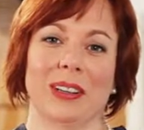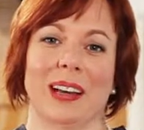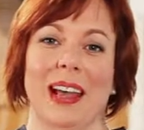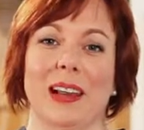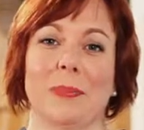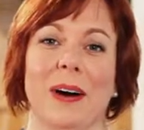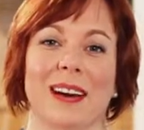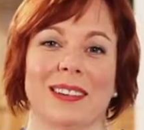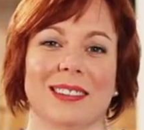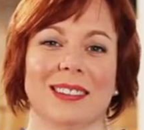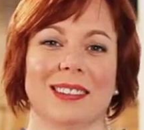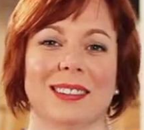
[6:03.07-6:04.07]
in 80
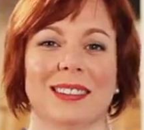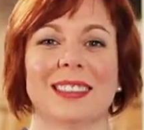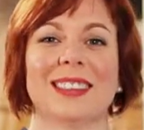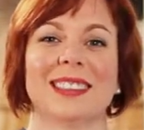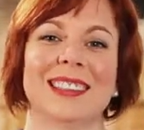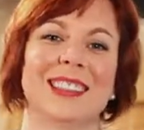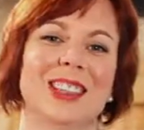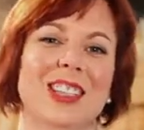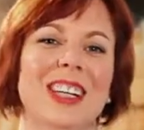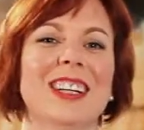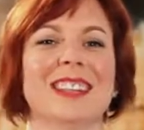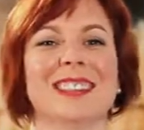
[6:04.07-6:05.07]
Bottles.
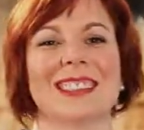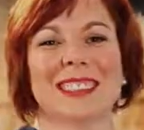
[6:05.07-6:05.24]
Cheers!